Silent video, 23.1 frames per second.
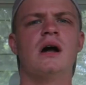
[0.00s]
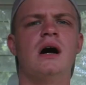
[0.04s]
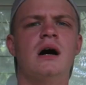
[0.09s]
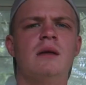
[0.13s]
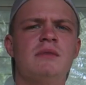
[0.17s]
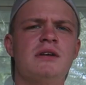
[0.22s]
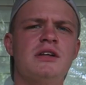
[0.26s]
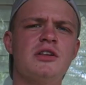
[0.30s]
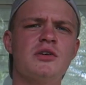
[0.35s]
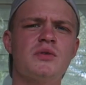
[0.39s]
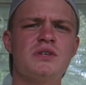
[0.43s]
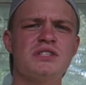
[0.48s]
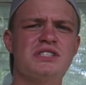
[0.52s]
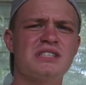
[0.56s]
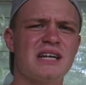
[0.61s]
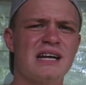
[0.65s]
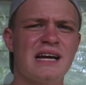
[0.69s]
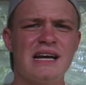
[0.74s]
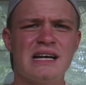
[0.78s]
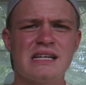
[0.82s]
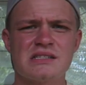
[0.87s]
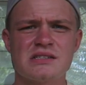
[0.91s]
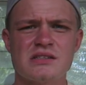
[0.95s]
Another question
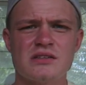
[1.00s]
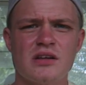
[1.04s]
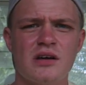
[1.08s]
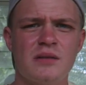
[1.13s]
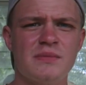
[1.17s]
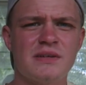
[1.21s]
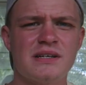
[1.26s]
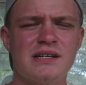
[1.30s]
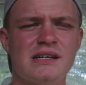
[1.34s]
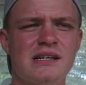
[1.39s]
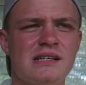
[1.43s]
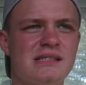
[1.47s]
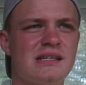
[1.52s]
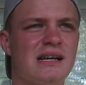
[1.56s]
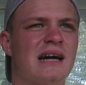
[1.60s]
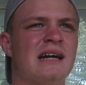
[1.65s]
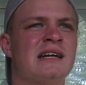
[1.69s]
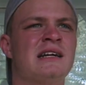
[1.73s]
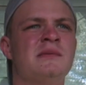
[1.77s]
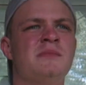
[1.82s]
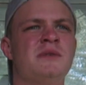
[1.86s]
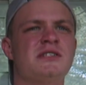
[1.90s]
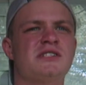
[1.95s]
I got asked a lot, because
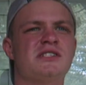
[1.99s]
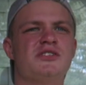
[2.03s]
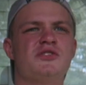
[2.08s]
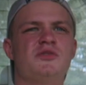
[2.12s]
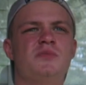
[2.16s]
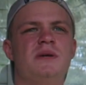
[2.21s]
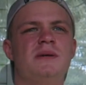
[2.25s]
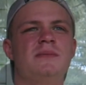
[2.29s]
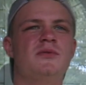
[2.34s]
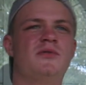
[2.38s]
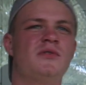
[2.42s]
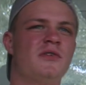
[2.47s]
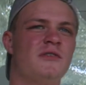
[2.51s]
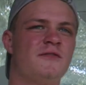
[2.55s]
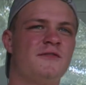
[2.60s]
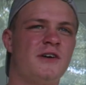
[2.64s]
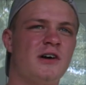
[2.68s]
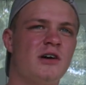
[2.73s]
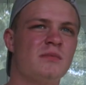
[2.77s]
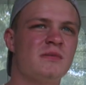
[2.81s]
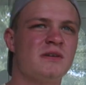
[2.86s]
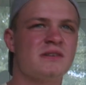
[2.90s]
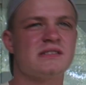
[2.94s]
I get a bunch of new people who will
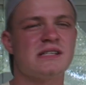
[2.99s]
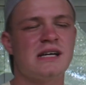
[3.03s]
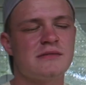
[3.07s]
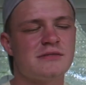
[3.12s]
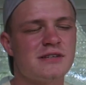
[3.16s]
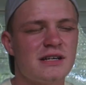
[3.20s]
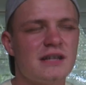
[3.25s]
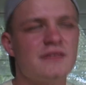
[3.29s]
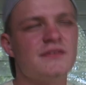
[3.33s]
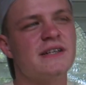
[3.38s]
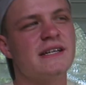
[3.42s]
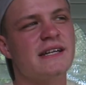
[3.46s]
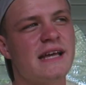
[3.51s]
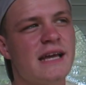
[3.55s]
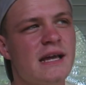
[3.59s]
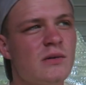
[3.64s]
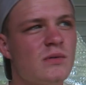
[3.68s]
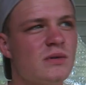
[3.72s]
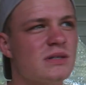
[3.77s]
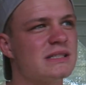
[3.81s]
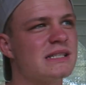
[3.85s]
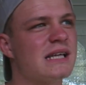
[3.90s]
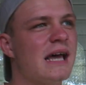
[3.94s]
follow me on Snapchat every day,
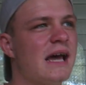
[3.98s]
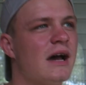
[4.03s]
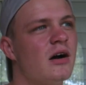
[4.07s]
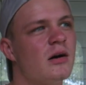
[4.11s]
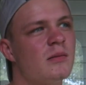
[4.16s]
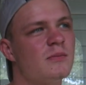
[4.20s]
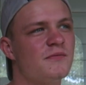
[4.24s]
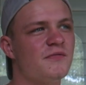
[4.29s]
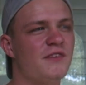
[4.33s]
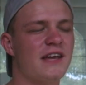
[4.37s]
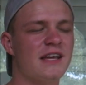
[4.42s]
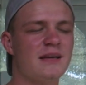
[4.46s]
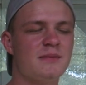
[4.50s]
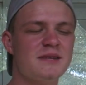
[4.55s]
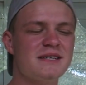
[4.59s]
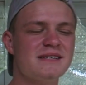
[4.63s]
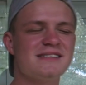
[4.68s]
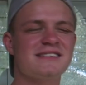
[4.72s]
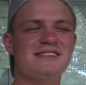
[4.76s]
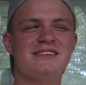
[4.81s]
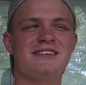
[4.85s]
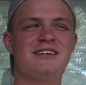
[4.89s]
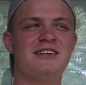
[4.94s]
was how I'm famous.